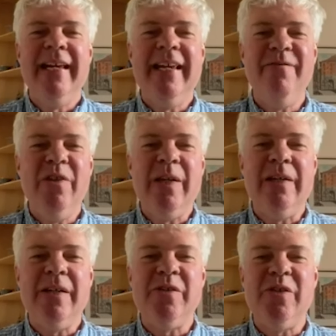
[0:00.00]
Given the
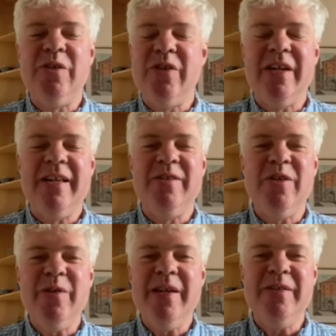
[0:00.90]
last uh, two
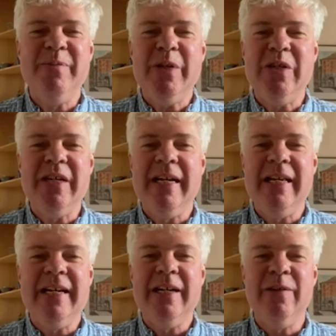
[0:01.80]
years in
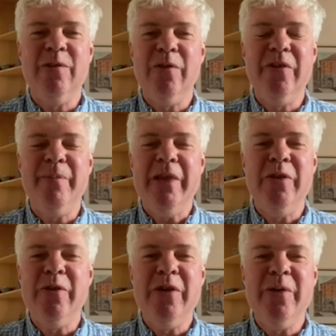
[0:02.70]
particular, what you've been
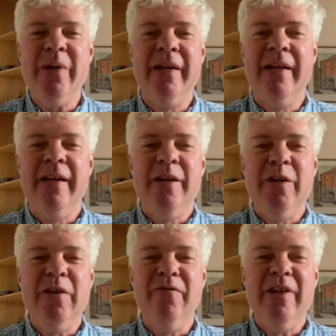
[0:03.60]
through, you
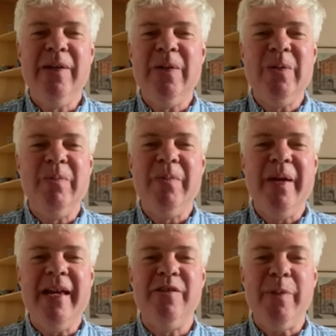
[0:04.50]
can feel
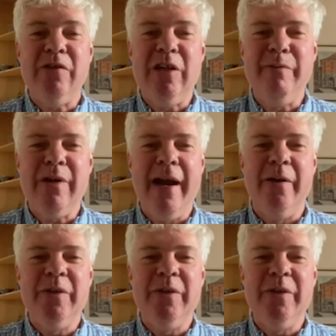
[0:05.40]
especially proud.